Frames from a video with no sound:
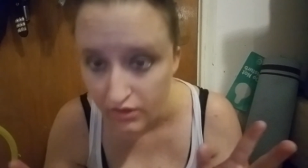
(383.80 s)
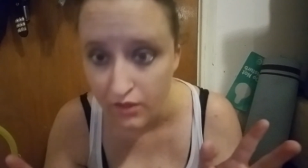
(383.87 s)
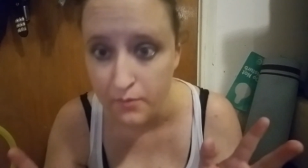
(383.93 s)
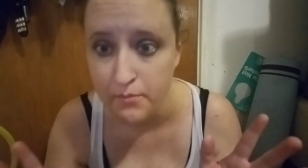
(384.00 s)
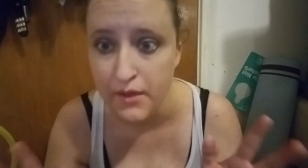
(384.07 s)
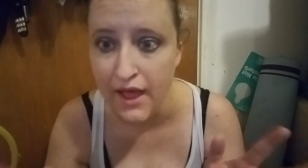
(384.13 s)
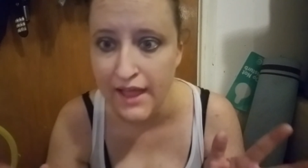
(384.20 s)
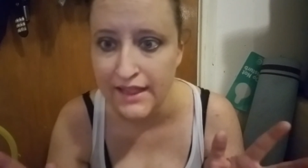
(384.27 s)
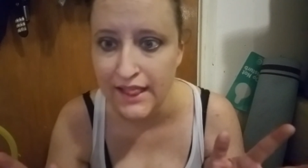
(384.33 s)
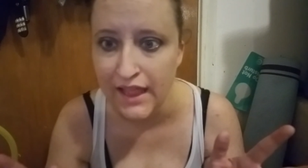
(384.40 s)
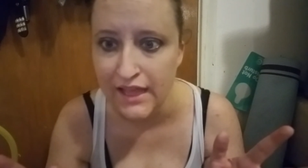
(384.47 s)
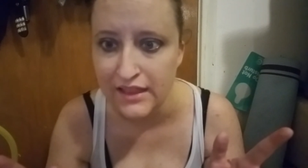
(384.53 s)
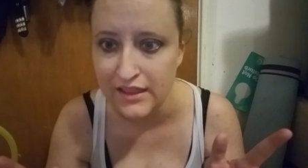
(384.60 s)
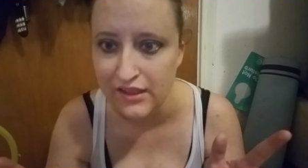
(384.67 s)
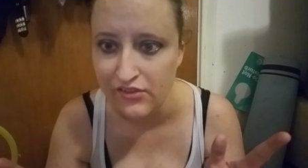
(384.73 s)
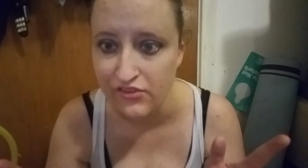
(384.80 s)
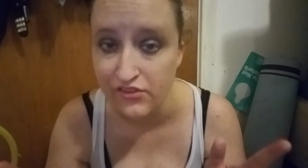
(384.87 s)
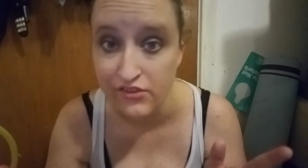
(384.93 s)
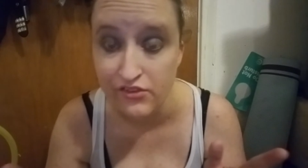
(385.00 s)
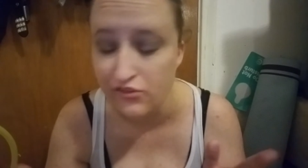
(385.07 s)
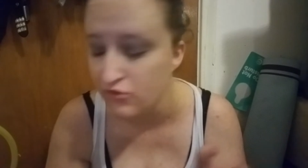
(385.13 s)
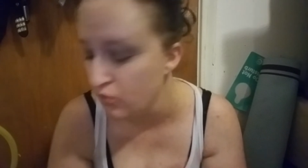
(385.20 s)
But I like this.
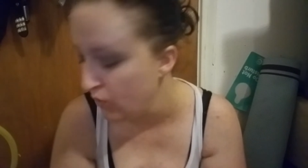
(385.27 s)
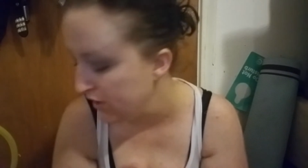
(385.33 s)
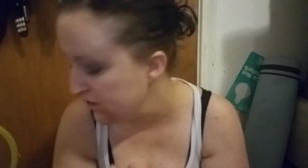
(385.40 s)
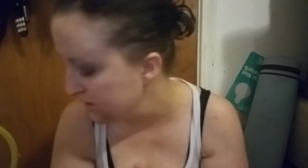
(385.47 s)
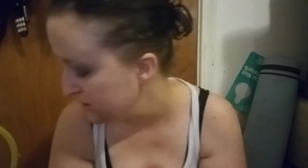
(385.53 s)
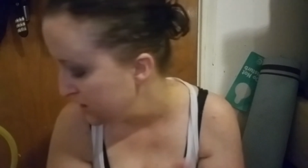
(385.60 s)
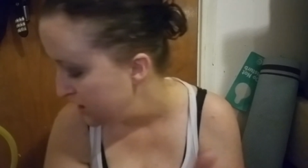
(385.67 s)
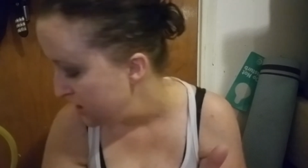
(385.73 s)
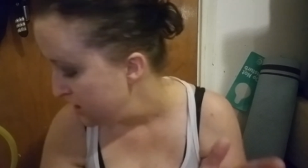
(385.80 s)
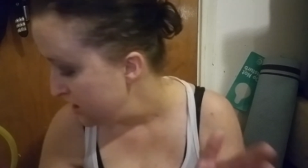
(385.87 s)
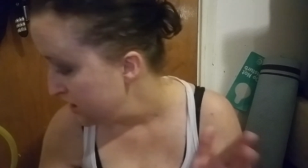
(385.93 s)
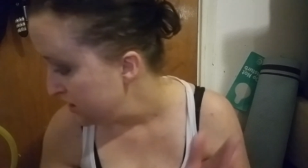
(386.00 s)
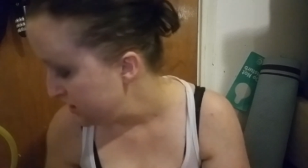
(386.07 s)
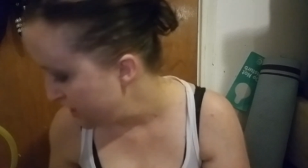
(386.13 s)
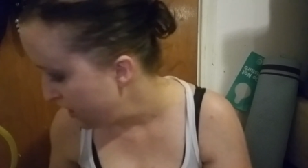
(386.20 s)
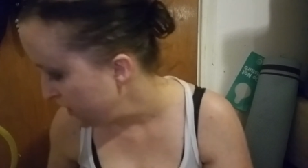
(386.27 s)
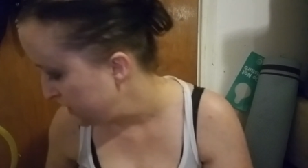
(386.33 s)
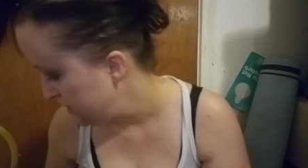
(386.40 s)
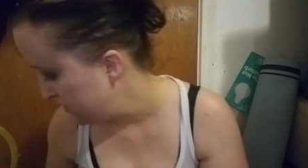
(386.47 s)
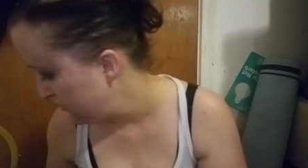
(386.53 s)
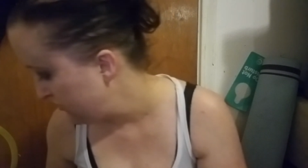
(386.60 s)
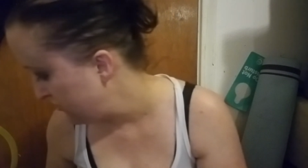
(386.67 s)
This is quite
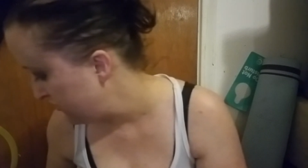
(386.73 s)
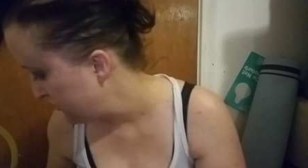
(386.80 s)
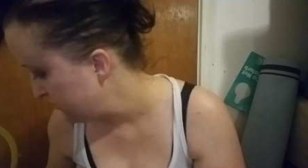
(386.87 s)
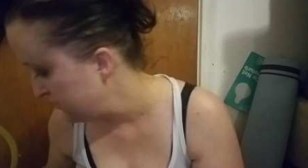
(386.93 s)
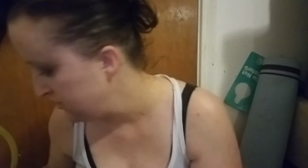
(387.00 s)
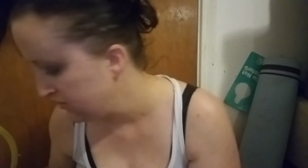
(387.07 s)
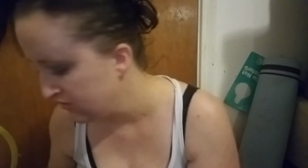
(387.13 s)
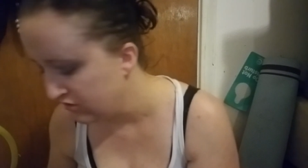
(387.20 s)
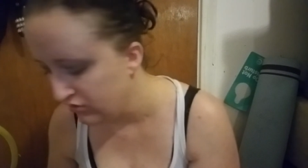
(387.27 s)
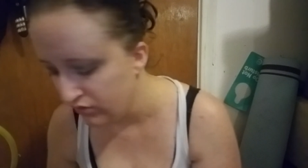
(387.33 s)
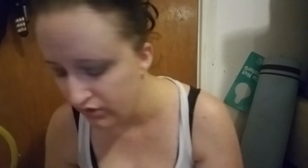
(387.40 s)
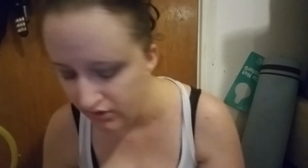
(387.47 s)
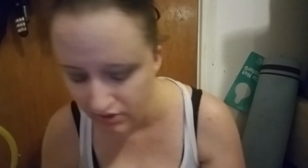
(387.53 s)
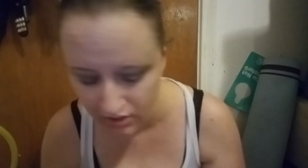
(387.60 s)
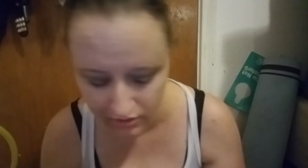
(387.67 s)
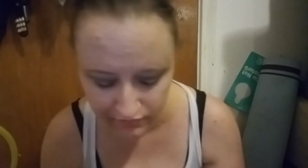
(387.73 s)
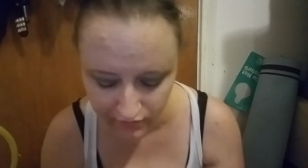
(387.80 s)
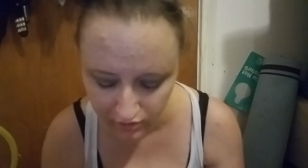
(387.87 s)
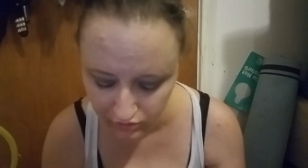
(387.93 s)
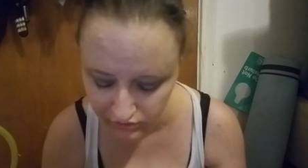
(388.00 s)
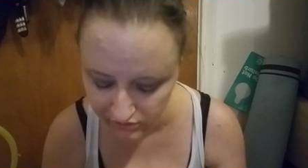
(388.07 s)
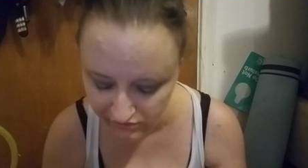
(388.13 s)
nice, you know, and of
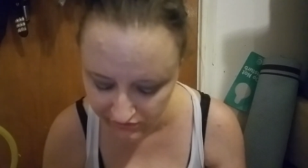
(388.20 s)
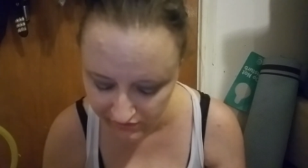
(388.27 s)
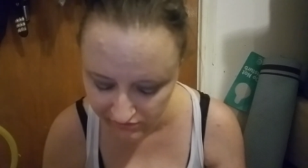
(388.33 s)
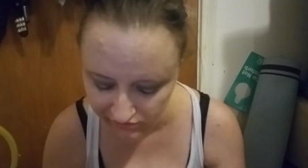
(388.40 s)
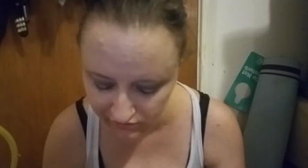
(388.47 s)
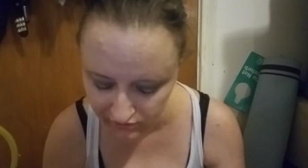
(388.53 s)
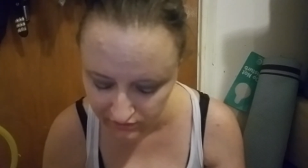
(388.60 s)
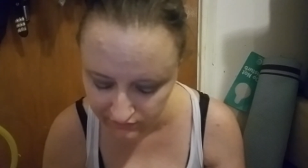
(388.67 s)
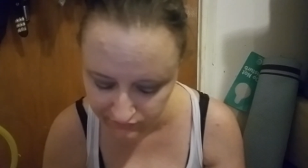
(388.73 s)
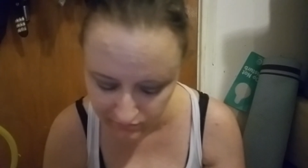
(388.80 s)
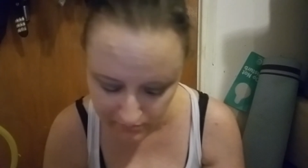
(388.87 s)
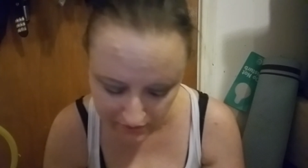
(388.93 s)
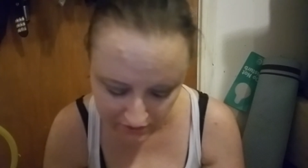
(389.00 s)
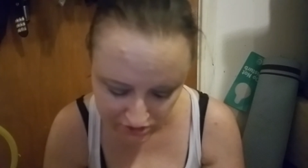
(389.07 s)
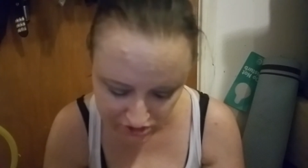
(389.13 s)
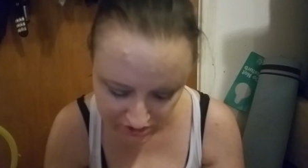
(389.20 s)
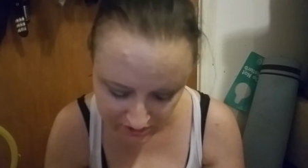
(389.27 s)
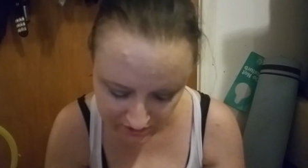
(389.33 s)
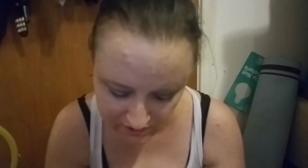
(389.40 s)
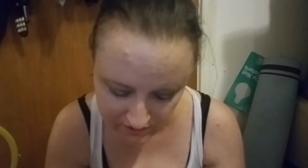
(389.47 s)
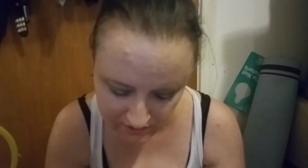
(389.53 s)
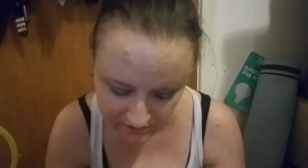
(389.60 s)
all this nice little
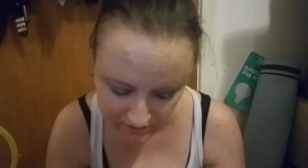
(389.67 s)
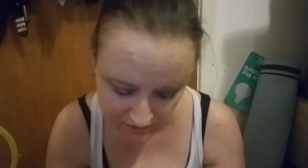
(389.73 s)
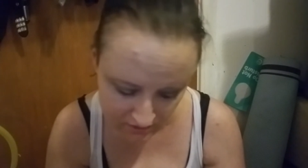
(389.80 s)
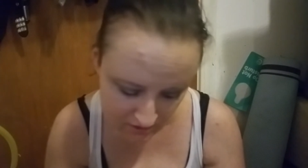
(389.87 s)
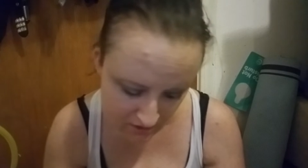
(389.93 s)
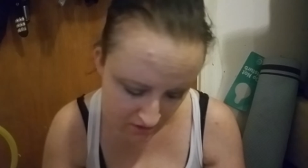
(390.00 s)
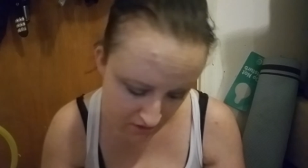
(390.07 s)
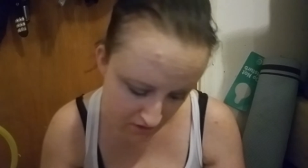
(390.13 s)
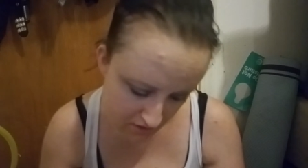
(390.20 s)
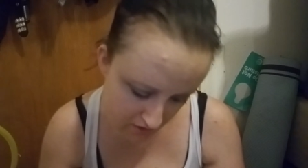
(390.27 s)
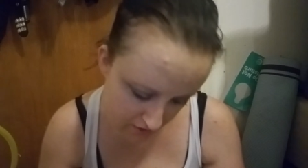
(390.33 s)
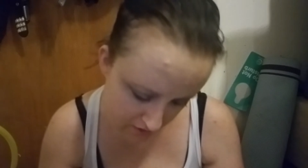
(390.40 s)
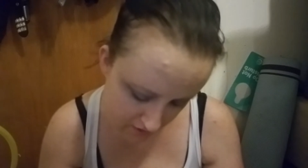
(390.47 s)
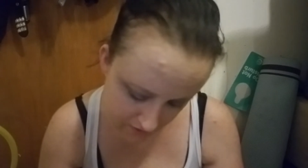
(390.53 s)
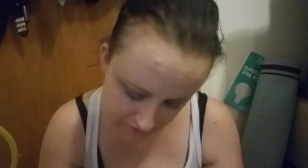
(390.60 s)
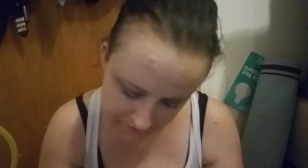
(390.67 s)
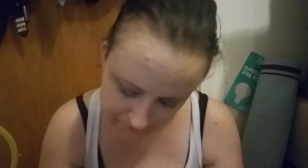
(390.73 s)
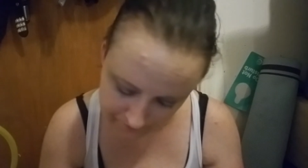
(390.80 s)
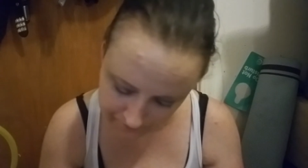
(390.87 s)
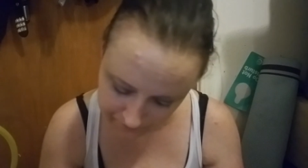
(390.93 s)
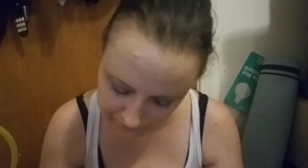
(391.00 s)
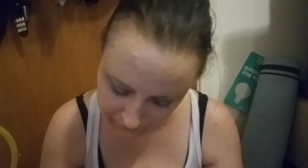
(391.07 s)
information and
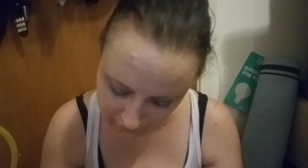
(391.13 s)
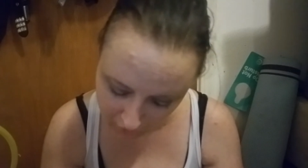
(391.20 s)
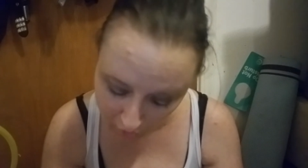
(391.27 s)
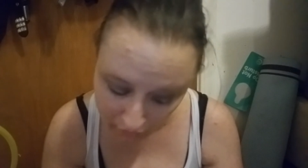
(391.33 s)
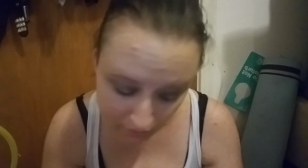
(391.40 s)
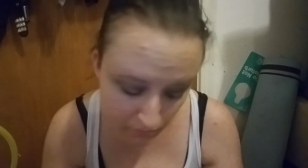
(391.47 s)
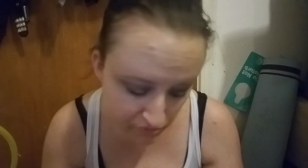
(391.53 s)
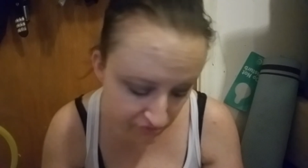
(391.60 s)
oh, that was